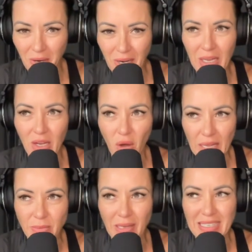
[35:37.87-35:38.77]
I, I
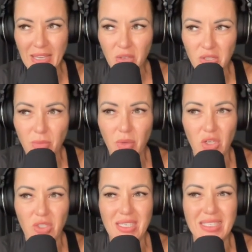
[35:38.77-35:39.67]
spent ten thousand
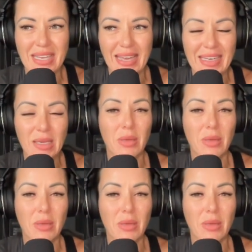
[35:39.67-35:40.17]
pounds signing